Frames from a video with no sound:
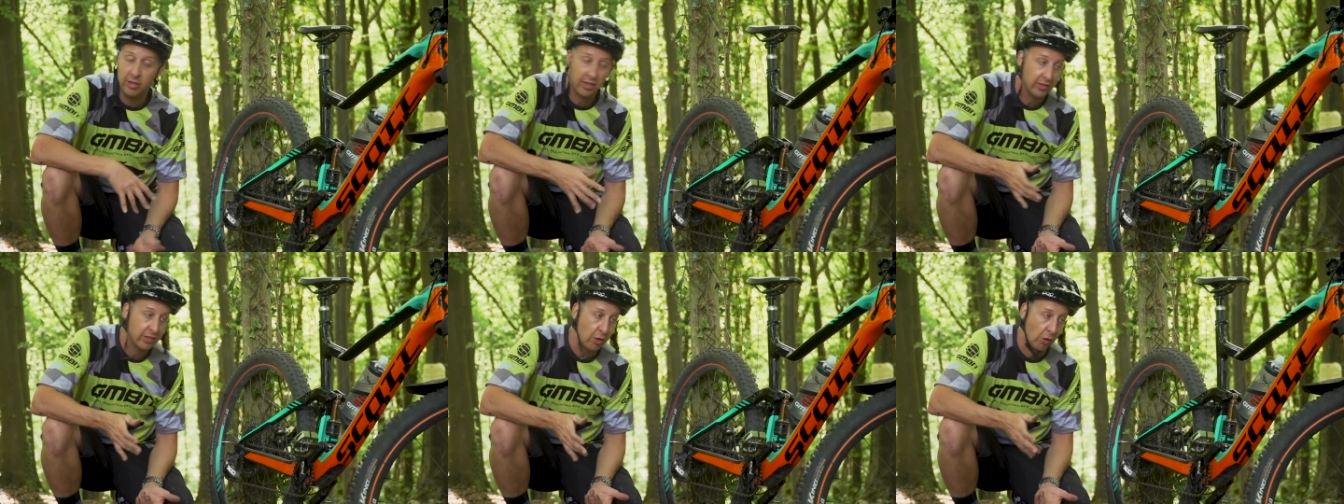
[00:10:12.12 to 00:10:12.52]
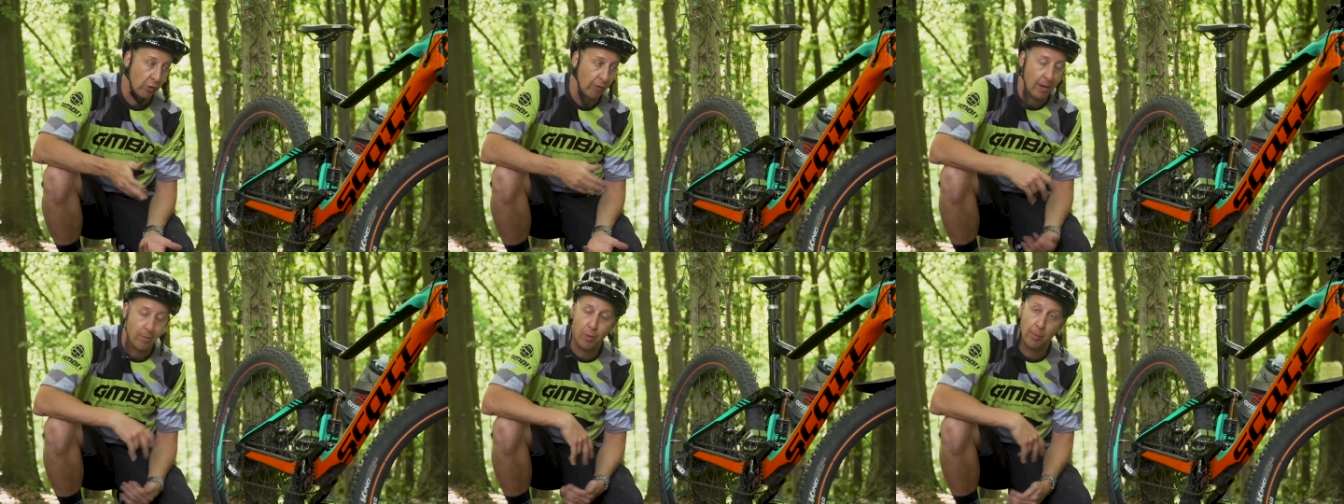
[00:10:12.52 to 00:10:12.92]
as you can
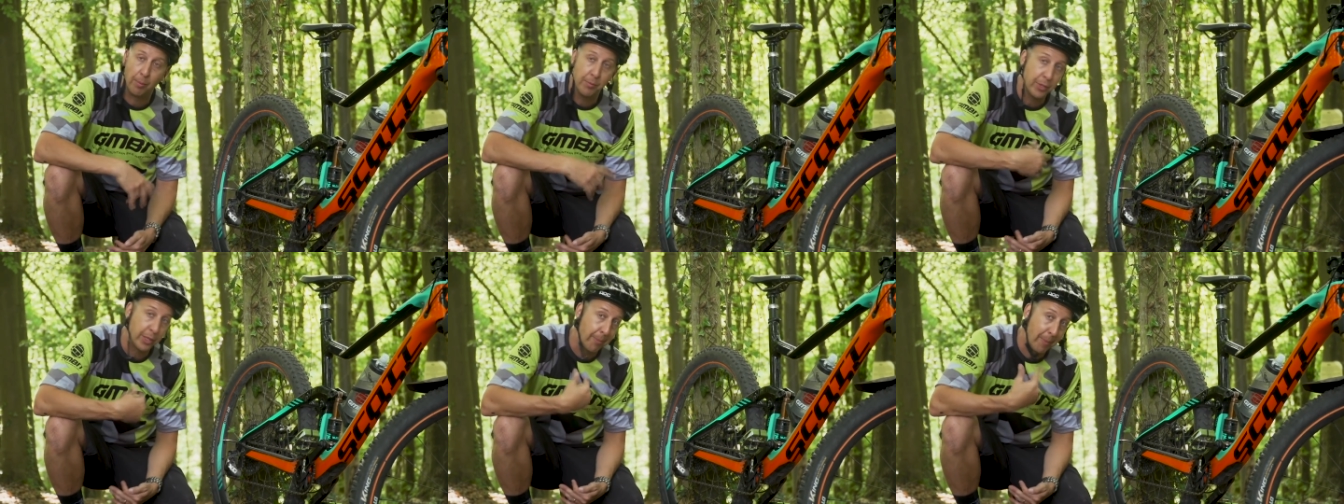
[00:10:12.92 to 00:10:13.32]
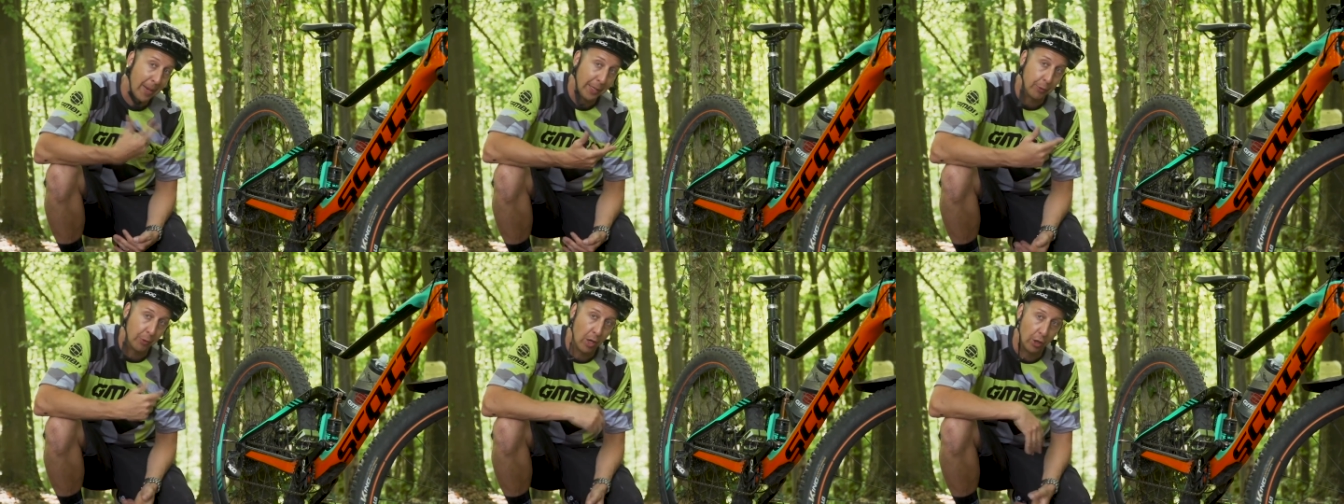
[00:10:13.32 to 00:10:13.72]
see on my Scott
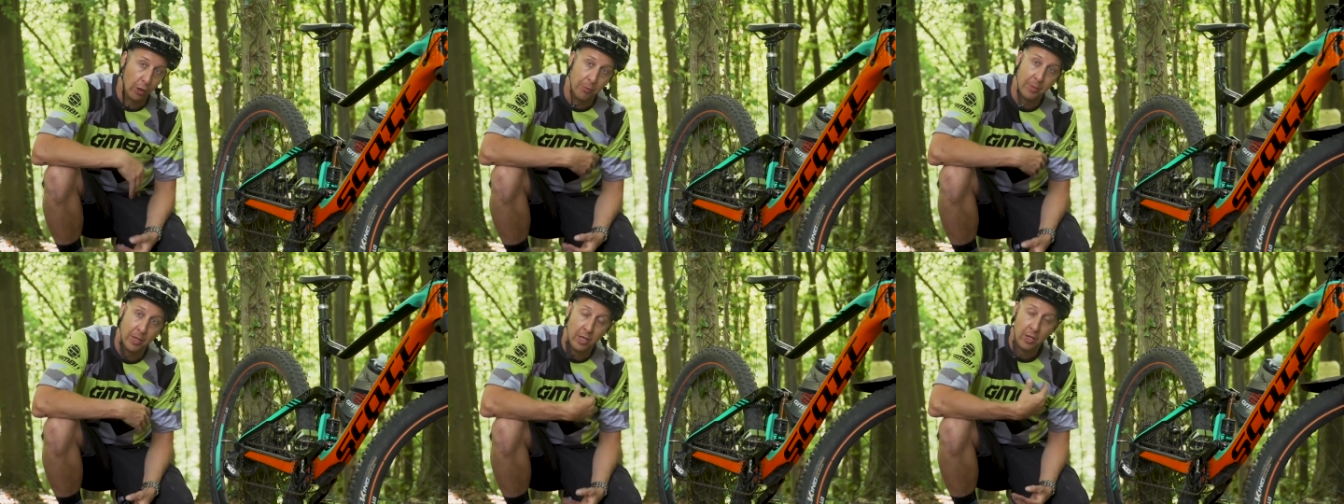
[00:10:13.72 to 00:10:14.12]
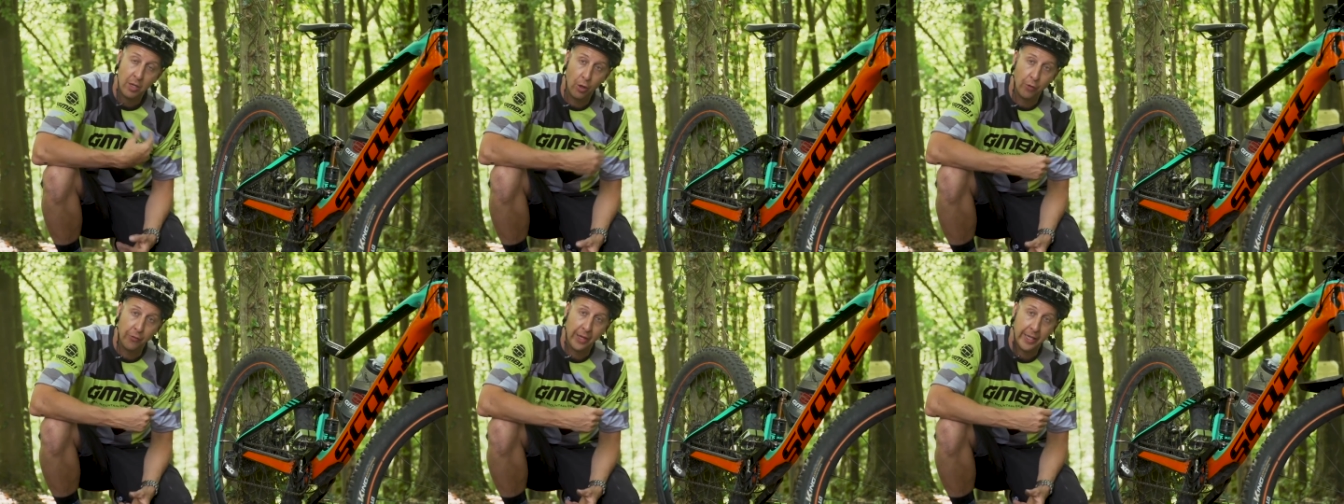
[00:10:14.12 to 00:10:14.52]
here, as part of the